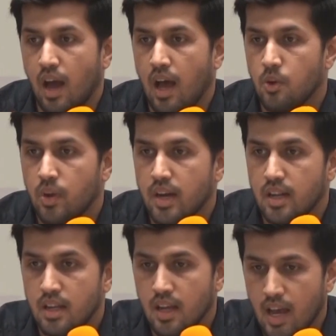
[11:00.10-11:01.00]

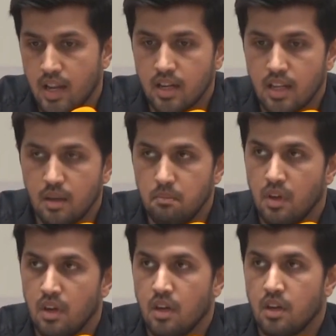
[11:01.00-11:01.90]
allocating any team
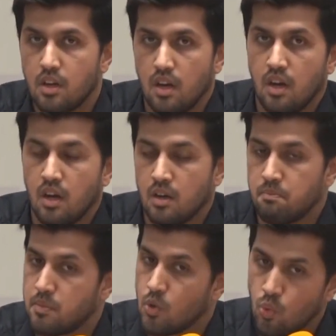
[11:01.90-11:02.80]

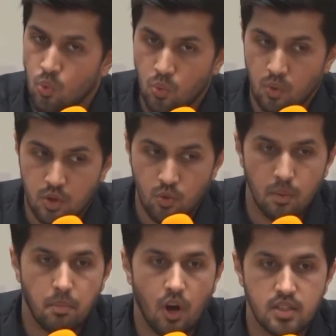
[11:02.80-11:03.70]
to
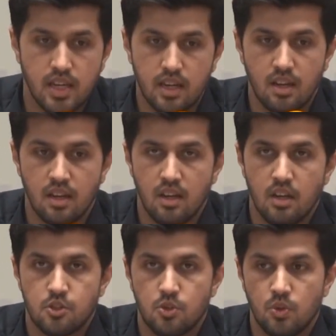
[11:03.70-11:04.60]
a project,
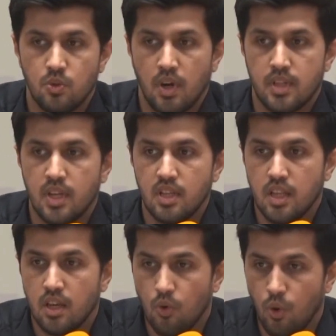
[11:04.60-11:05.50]
so I think
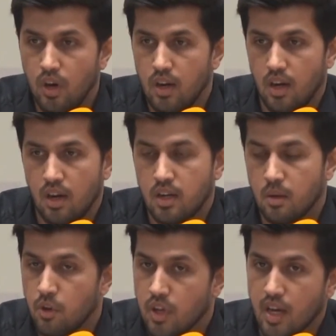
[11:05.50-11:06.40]
the whole
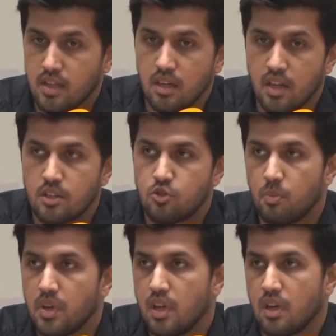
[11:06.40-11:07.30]
communication needs to
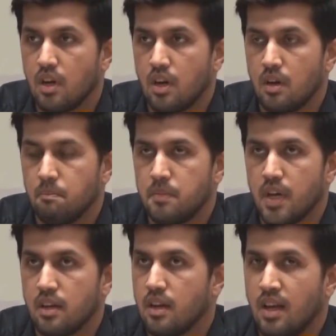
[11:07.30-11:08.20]
be
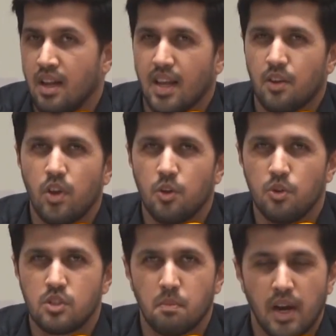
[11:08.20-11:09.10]
done. Like we
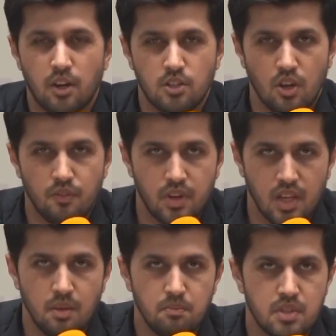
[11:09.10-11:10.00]
use Microsoft
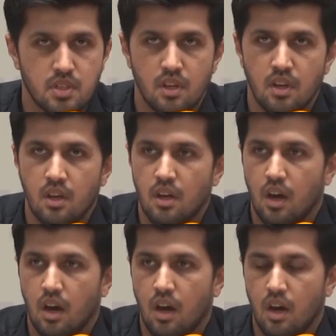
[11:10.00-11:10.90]
Teams.
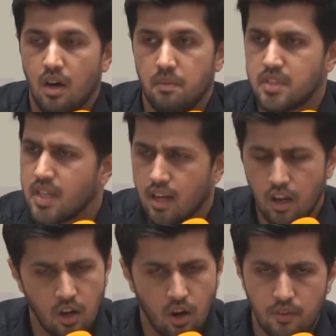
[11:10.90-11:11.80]
There's like
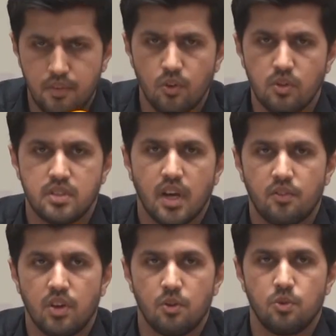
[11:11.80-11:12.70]
a lot of tools
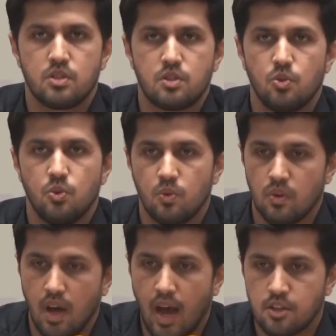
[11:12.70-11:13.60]
that we use
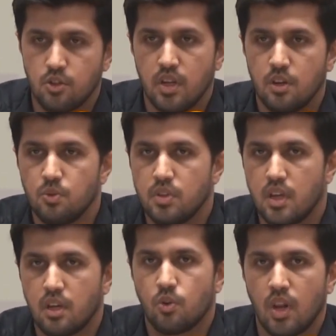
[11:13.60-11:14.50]
to actually do
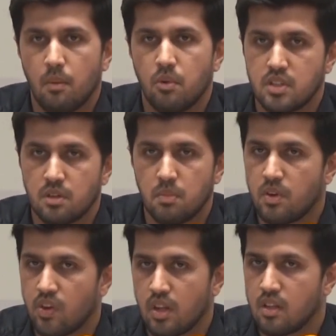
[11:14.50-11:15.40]
the collaboration
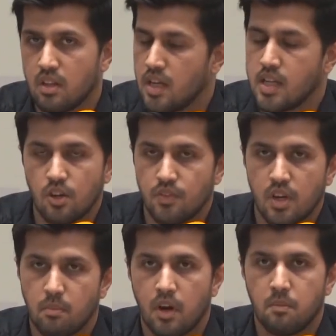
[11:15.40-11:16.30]
between each of the
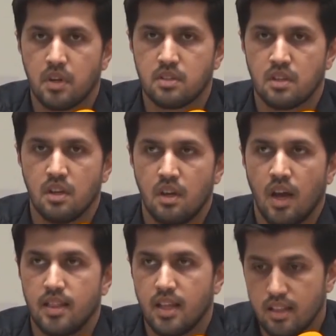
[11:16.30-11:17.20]
departments.
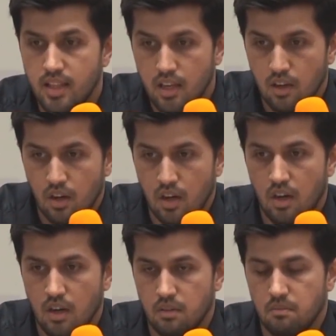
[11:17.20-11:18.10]
And then the
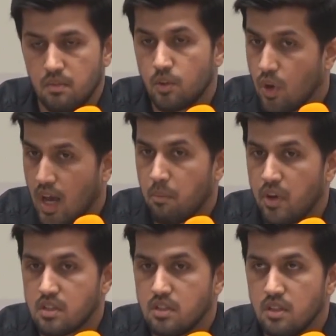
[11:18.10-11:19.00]

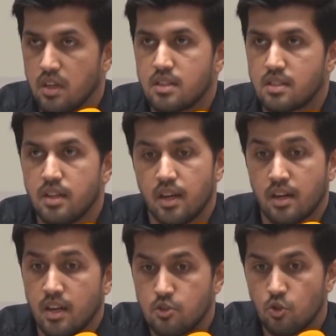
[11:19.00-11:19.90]
collaboration,
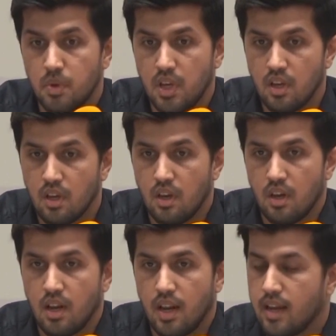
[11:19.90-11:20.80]
it needs to be
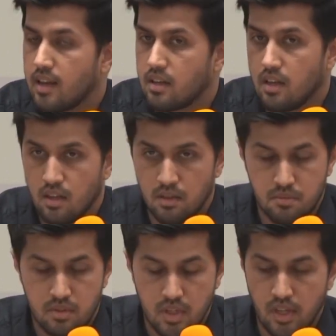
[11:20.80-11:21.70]
like
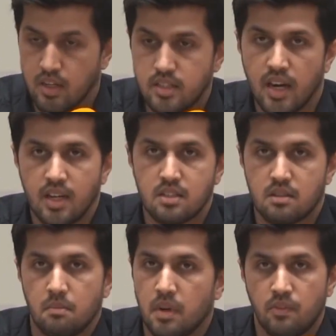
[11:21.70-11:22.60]

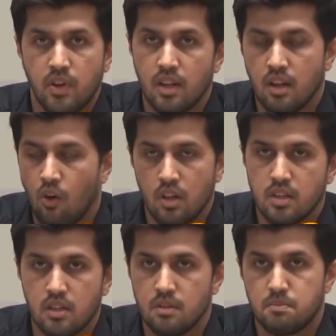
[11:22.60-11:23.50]
synergized between all
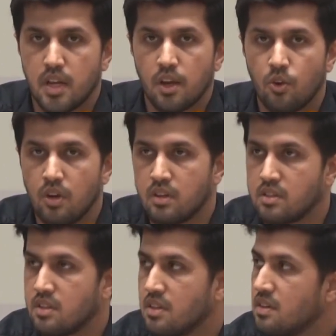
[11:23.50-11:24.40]
the stakeholders.